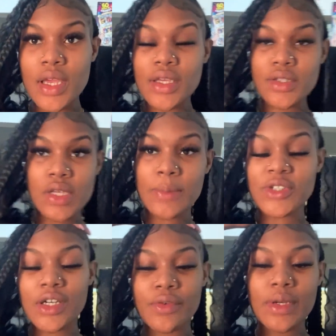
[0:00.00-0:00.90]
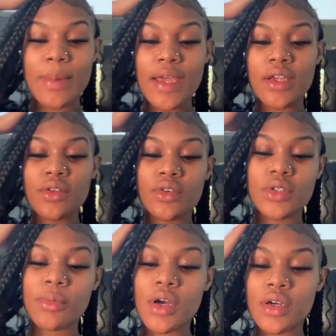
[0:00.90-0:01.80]
So I'm trying to run it back either
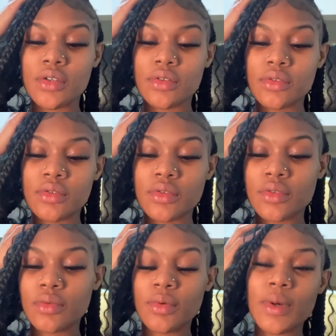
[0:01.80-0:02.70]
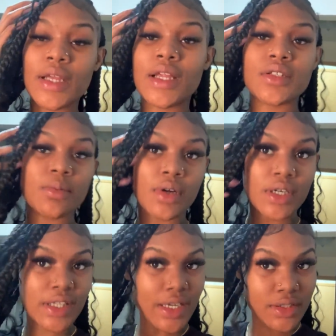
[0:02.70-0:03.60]
tomorrow, well probably not tomorrow
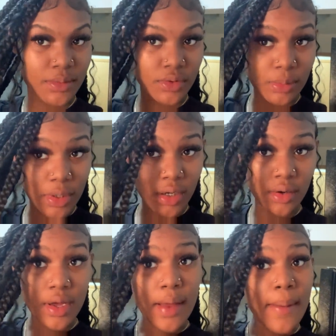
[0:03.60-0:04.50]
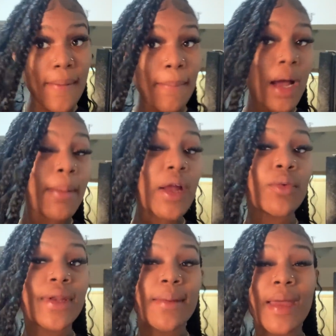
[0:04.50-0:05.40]
because I got something to do tomorrow, but I might
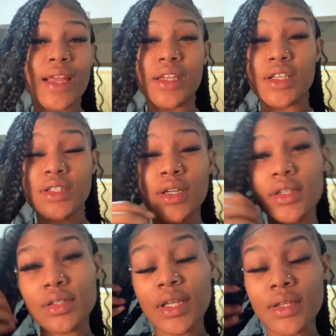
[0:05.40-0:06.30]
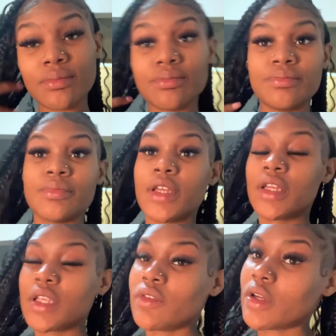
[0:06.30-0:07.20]
run it back next Thursday and then
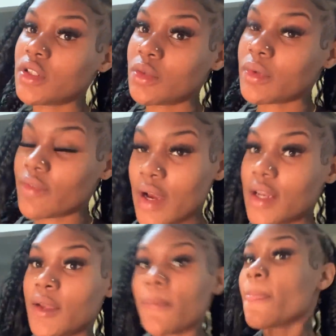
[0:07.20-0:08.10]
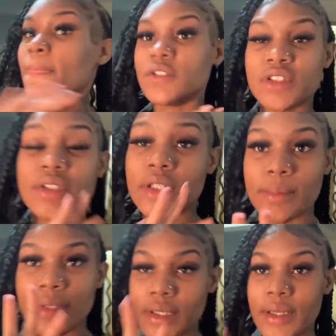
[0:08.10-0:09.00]
give y'all another one Friday just
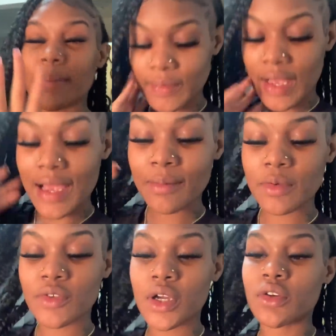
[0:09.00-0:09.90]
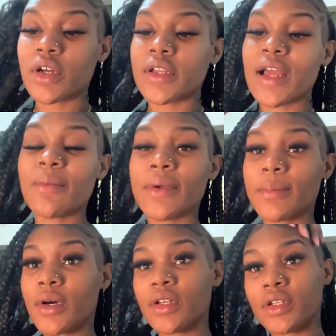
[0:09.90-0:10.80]
double it up. I ain't been vlogging all day. I went
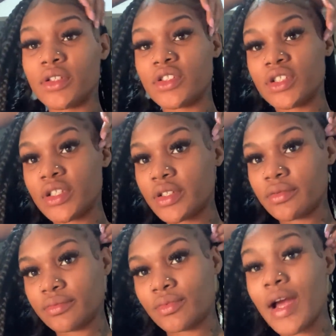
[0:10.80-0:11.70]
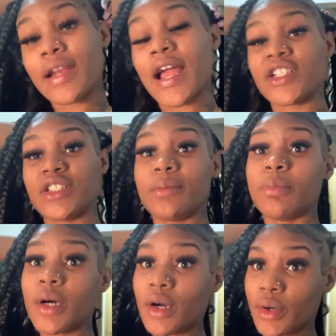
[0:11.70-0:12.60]
bowling and shit. Well, I didn't actually
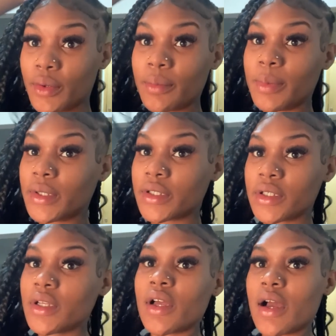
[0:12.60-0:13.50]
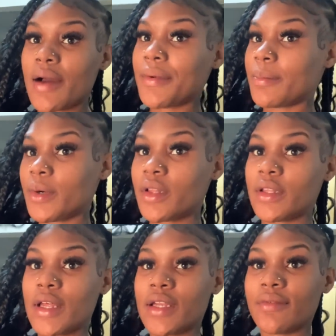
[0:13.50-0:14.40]
bowl, but I went bowling.
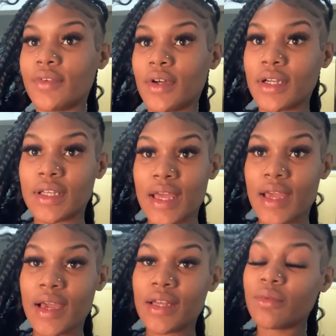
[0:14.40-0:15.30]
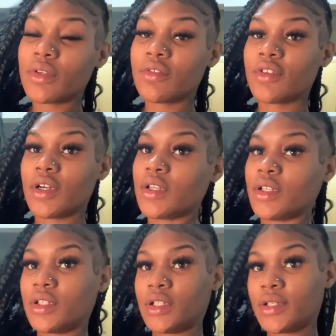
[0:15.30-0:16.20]
I didn't vlog that. I didn't really vlog nothing.
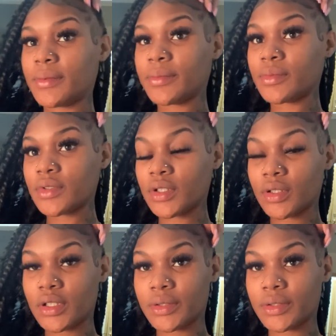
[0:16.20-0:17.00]
So, yeah.